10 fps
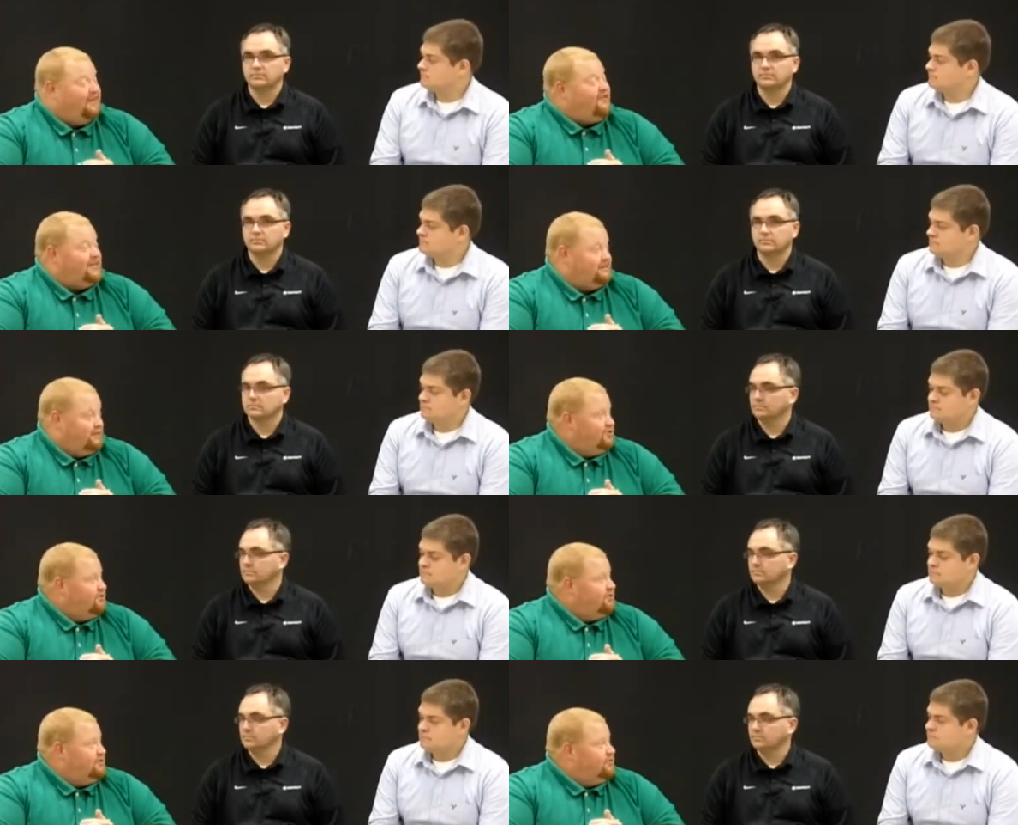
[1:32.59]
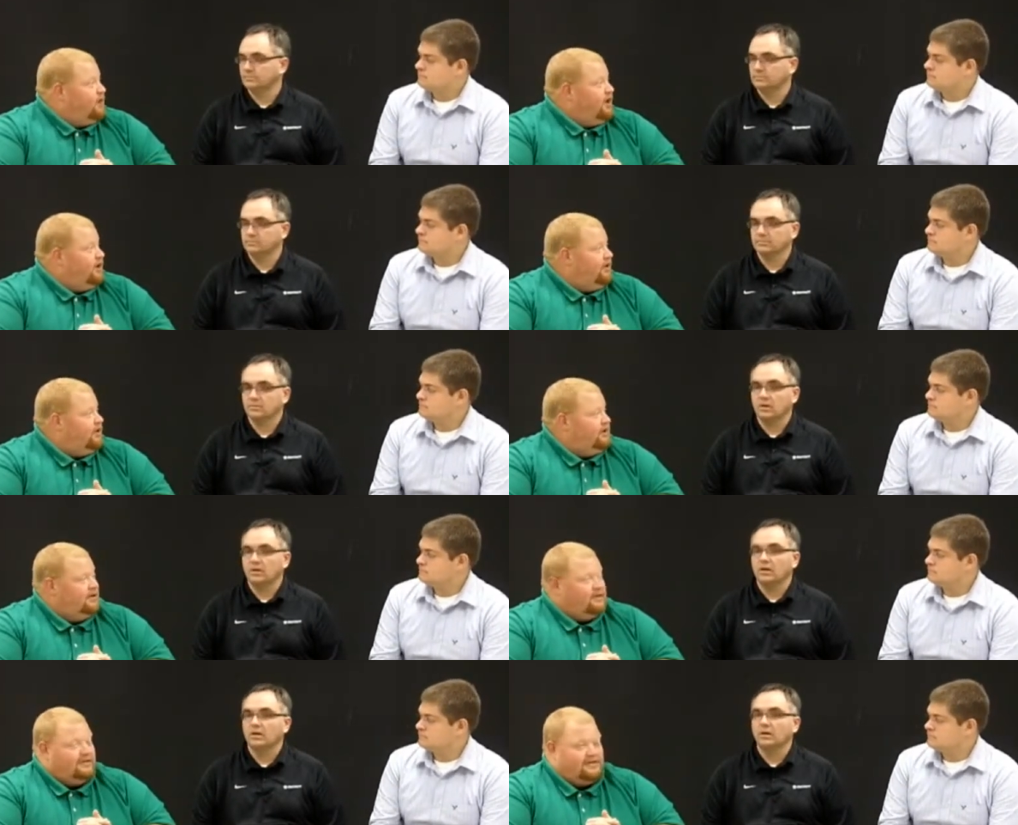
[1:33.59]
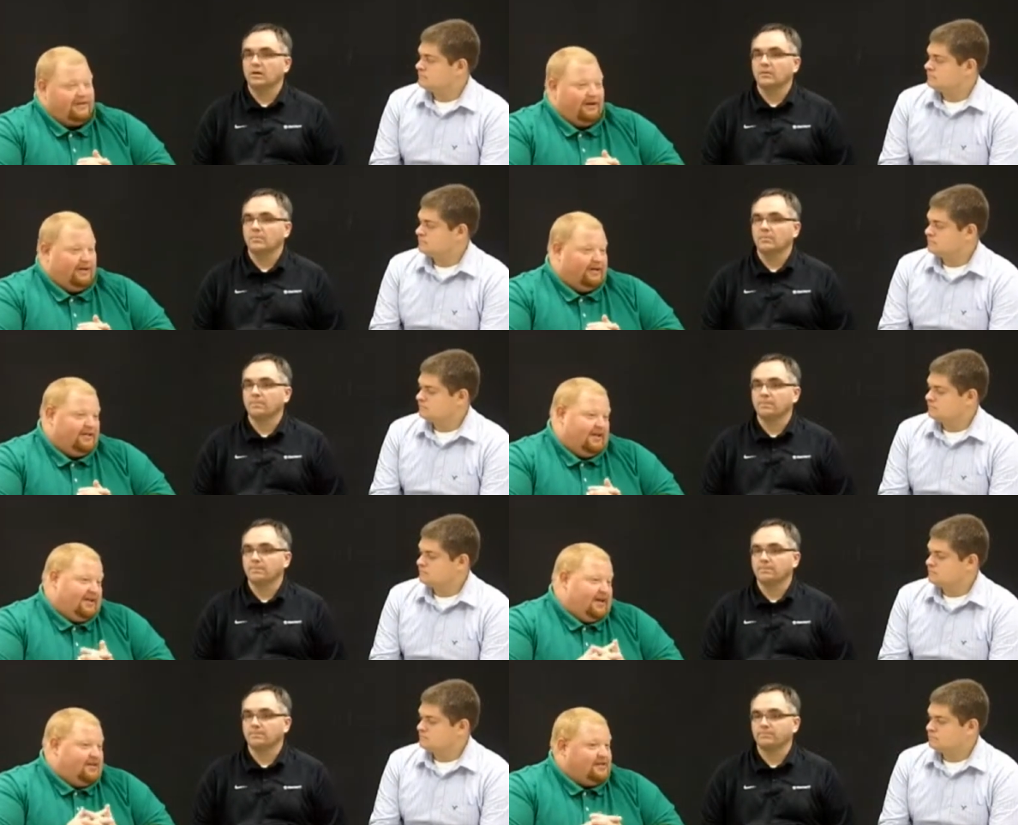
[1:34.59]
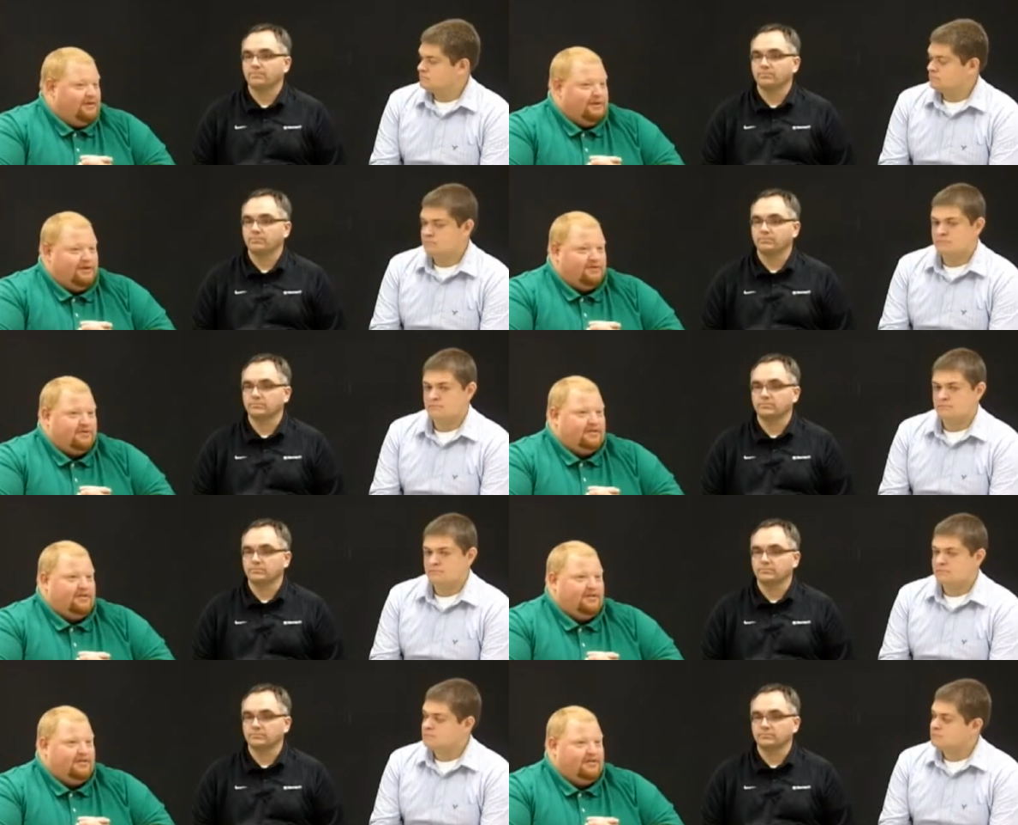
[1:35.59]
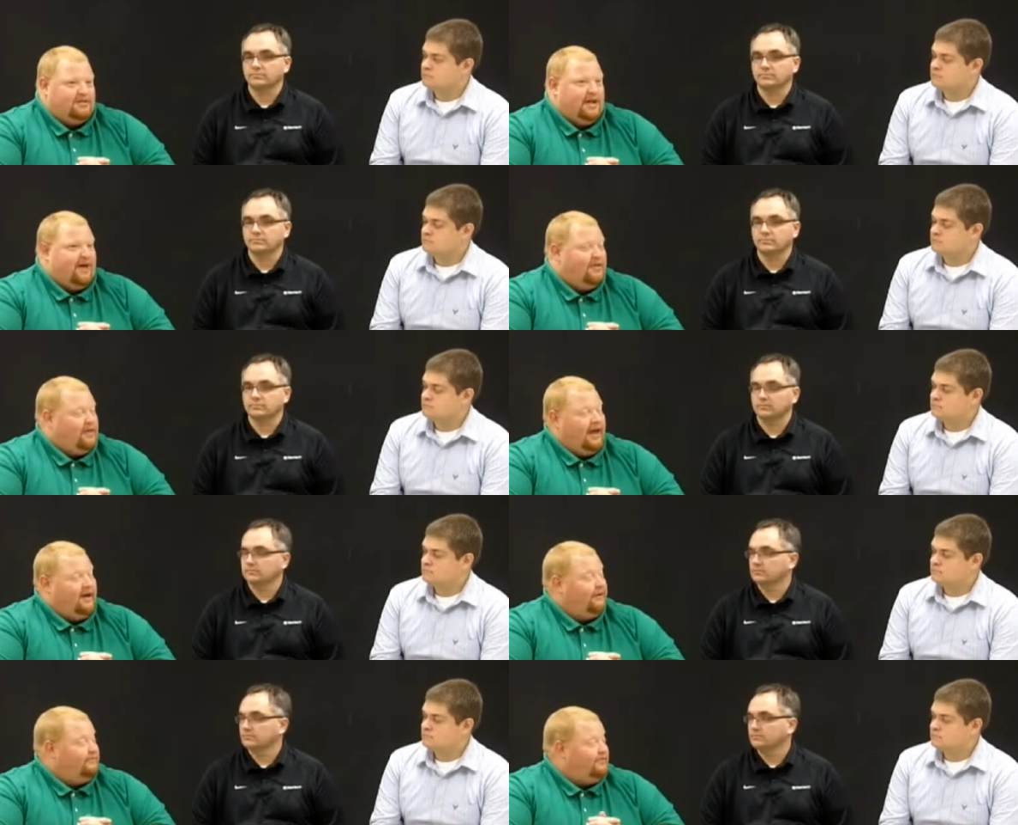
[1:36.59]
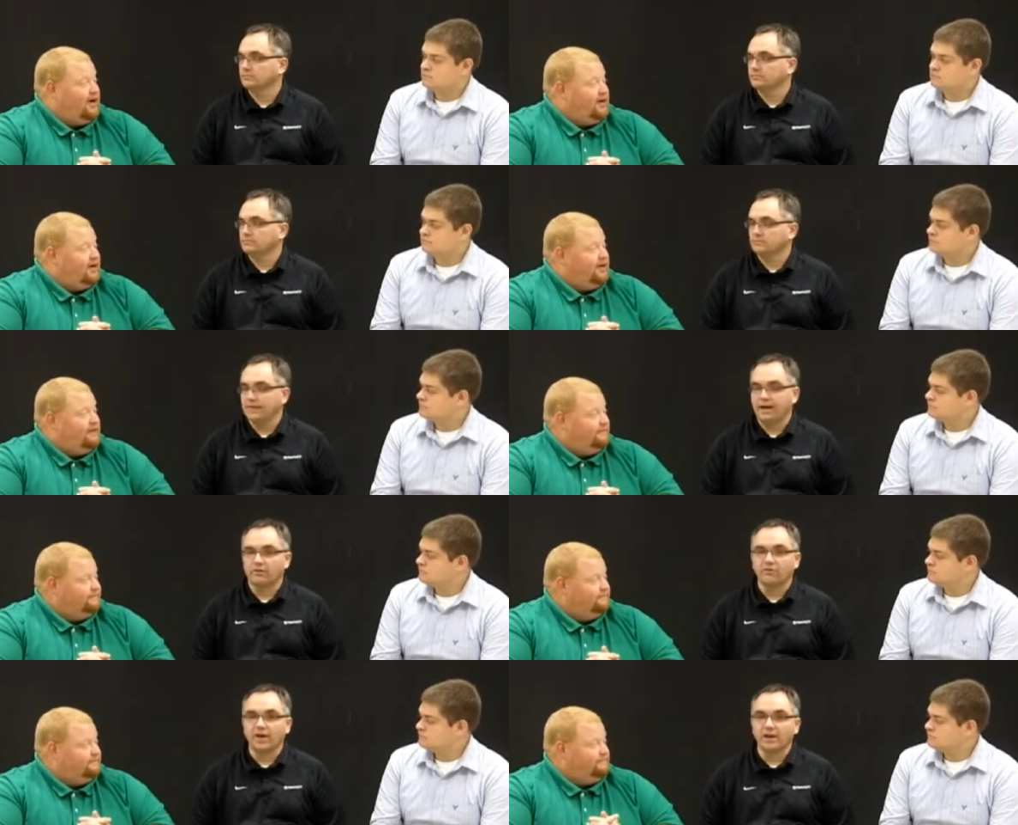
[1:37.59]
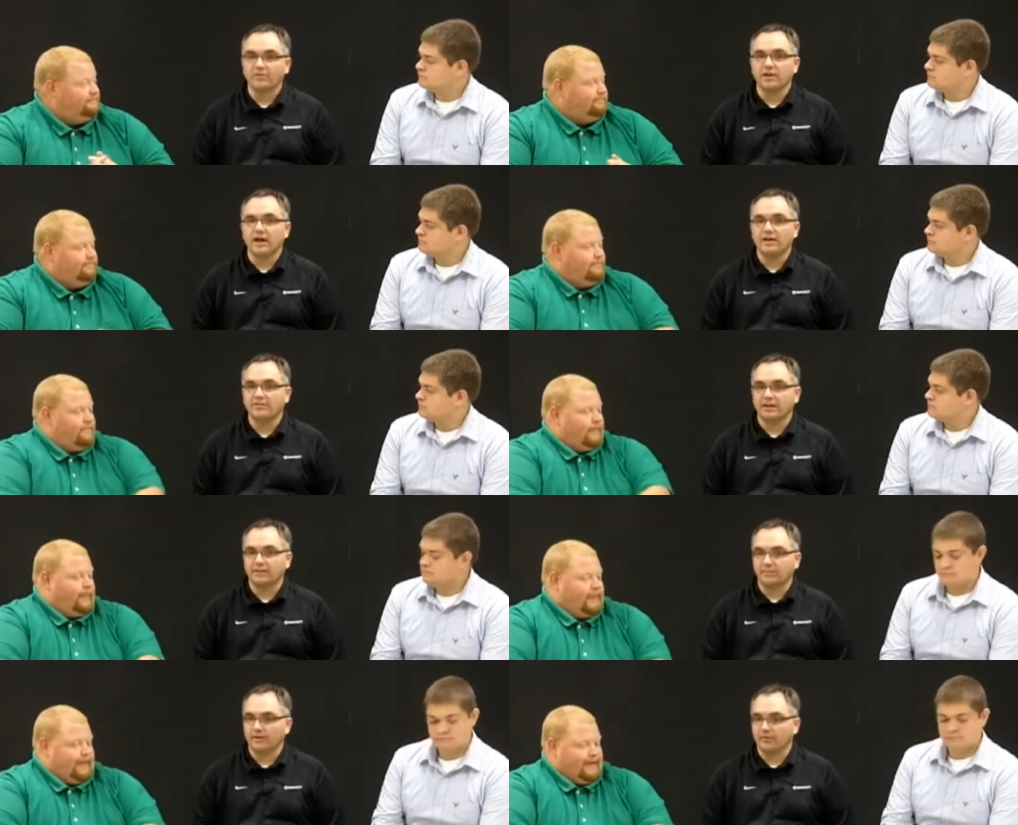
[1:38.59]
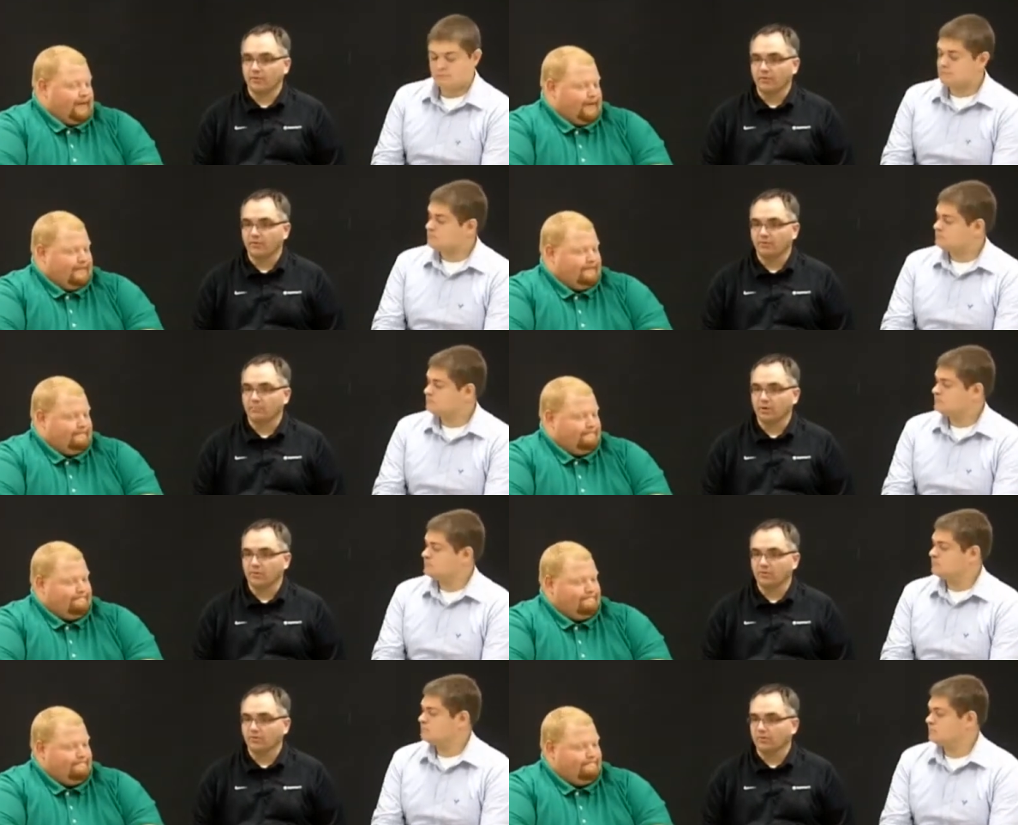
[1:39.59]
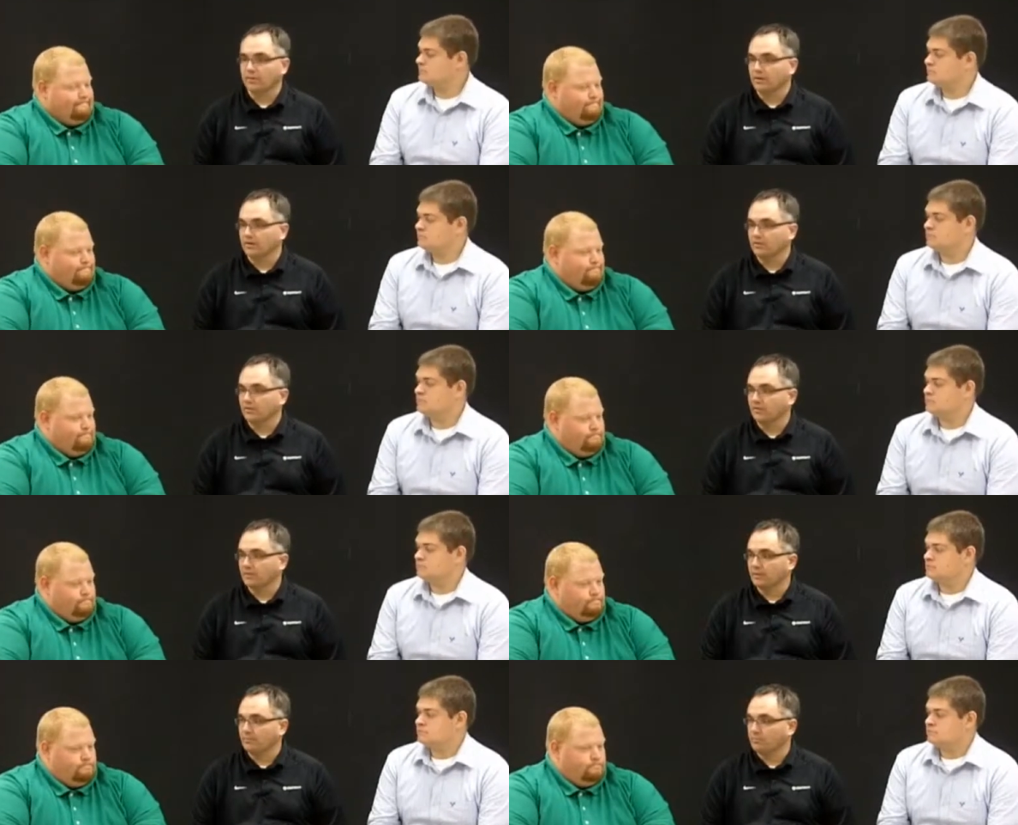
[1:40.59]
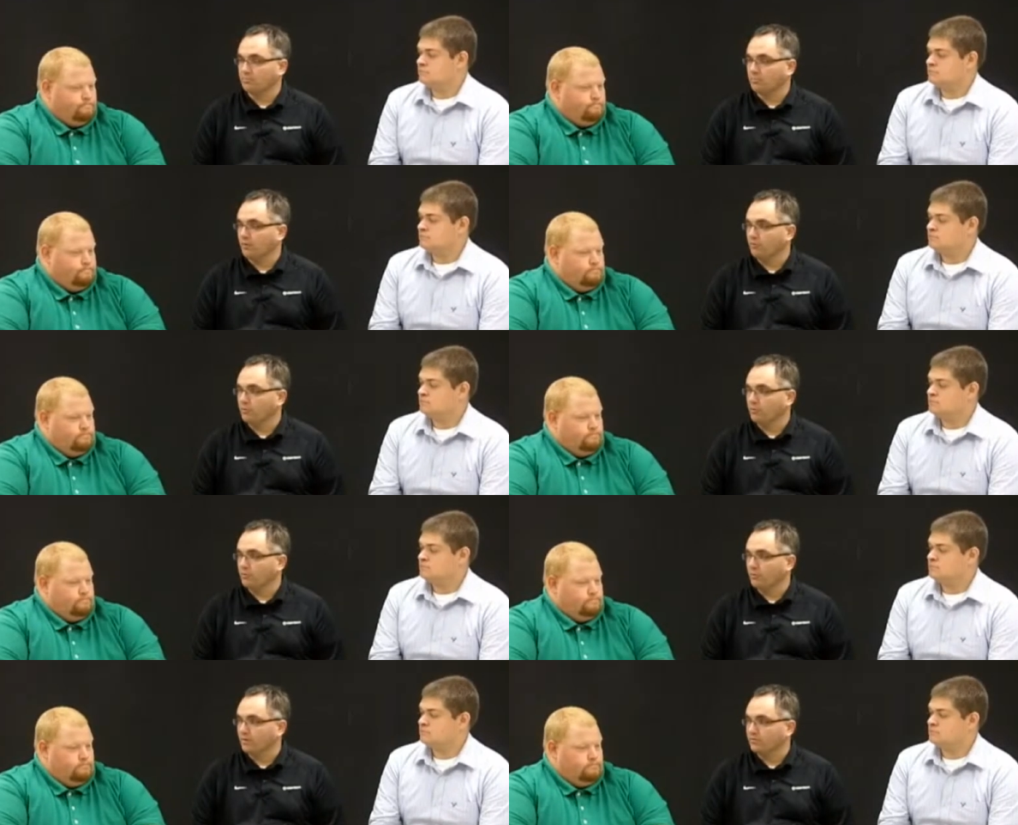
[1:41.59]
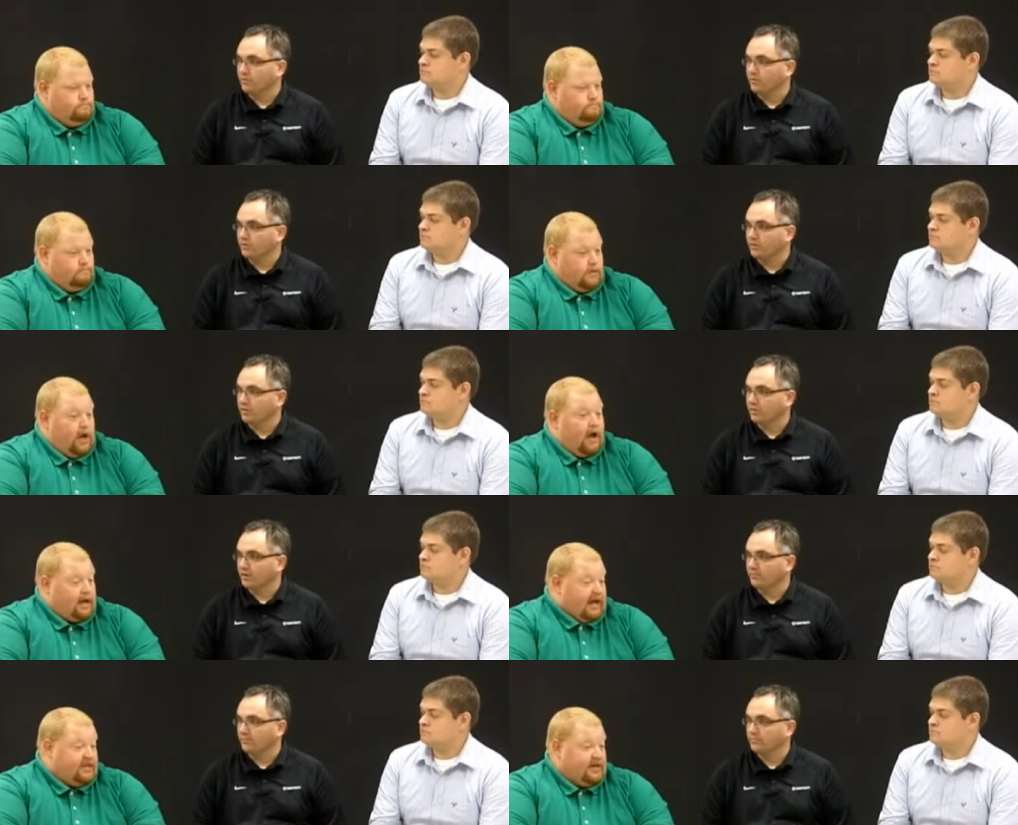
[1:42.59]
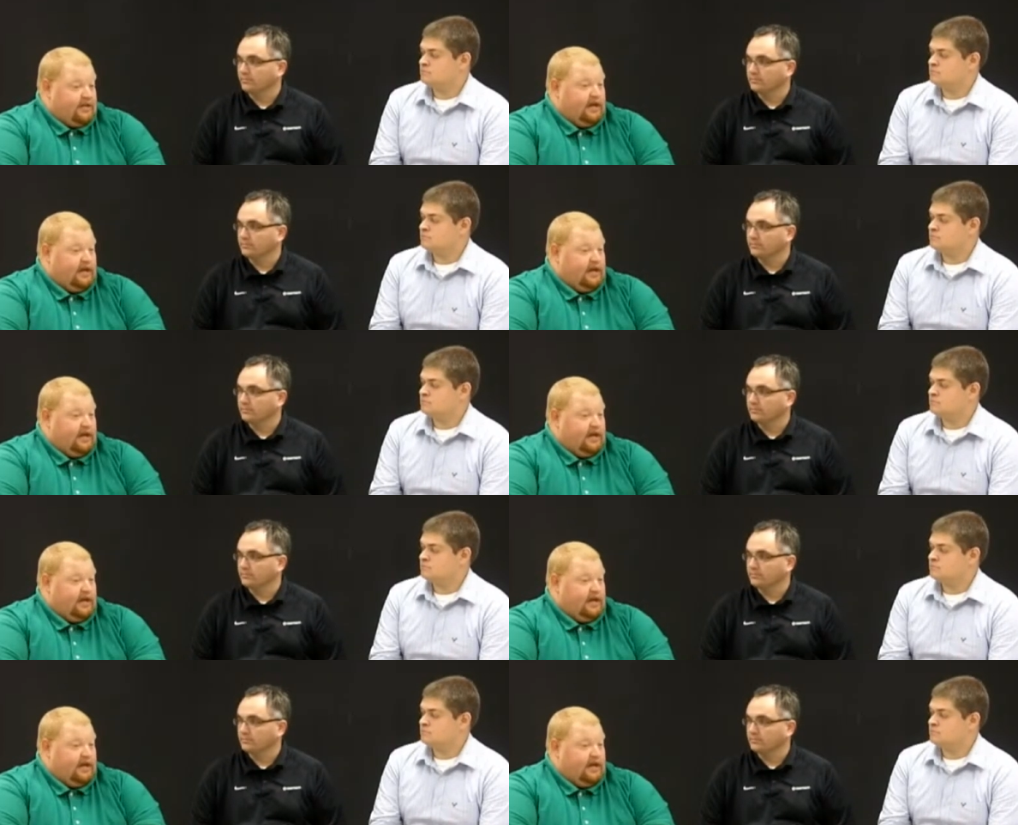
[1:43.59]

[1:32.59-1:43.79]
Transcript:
Speaker 1: they've had some injuries as well. So it's going to be interesting to see how they line up Friday night.
Speaker 2: Outside of not having anybody to run the football, is this team pose a big threat to Quincy
Speaker 1: United? I think